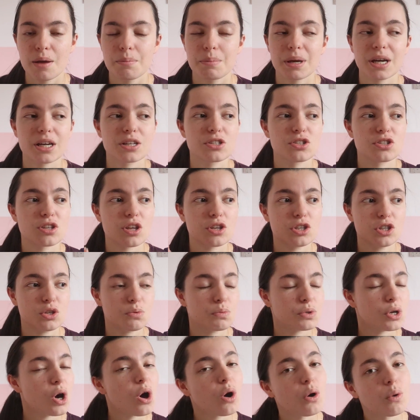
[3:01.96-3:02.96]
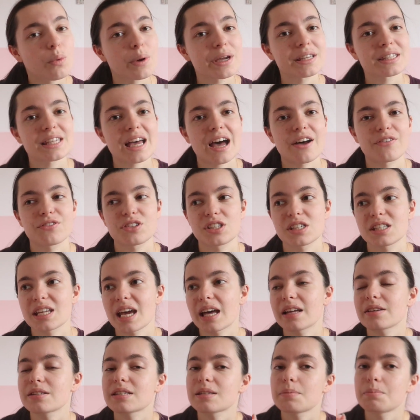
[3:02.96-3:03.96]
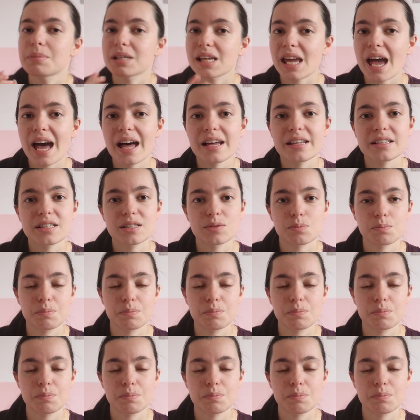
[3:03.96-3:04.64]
because you would always have to tell somebody else,